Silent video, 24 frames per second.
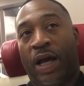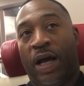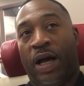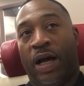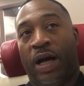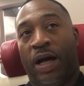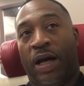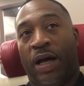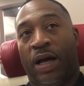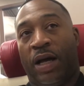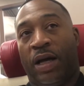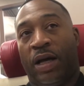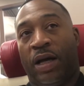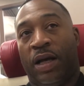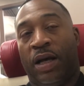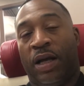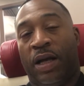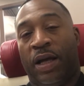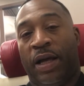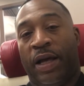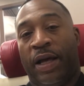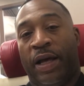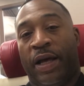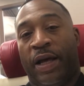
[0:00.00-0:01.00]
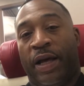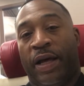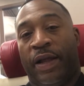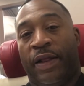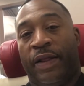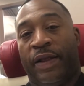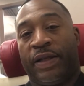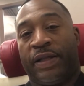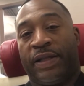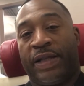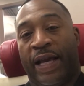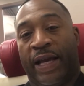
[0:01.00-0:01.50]

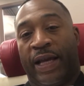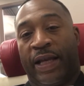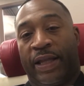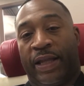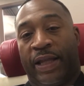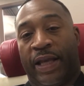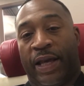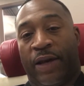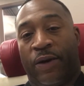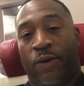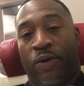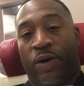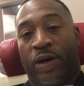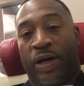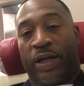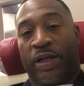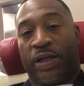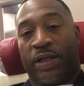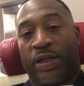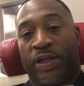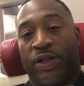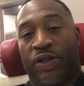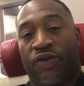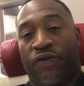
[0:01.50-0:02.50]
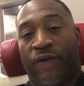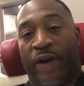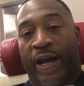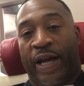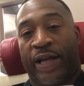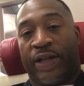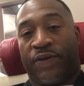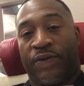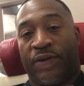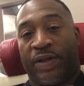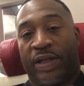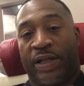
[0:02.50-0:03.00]
The second thing was
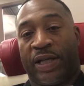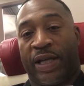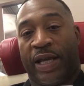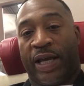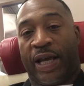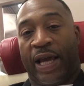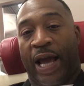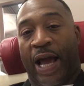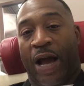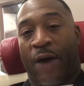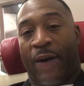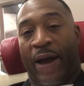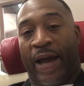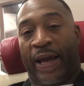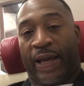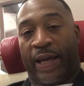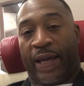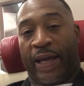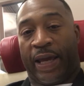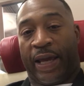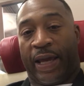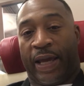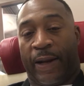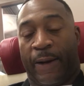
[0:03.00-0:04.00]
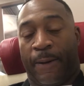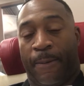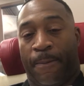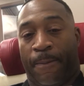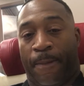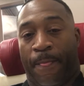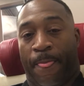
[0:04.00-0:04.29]
trying to see how I can get